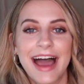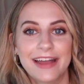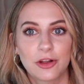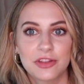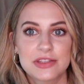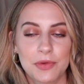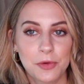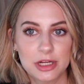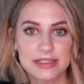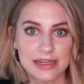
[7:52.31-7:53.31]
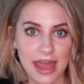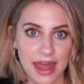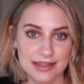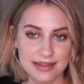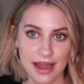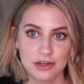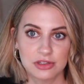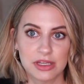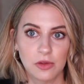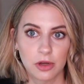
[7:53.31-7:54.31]
I learned this from Kristen S,
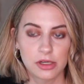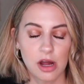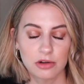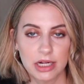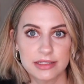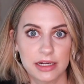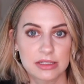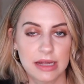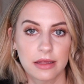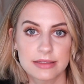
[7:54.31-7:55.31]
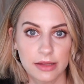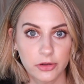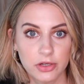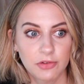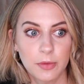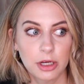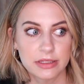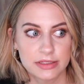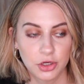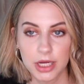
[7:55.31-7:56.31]
actually, Lauren Conrad's hairstylist. I learned it from her
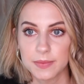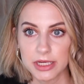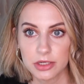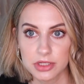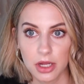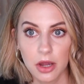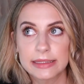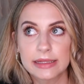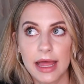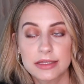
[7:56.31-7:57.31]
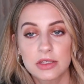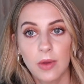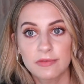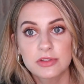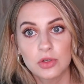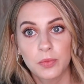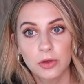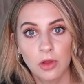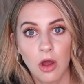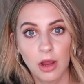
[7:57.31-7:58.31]
Instagram years ago. Unless you have
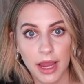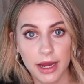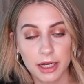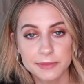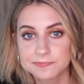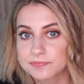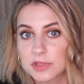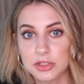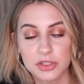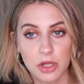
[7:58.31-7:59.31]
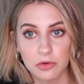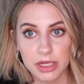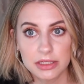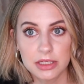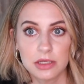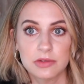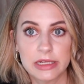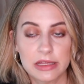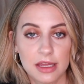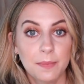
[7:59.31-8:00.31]
super long hair, there's no need to use
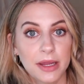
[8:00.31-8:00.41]
anything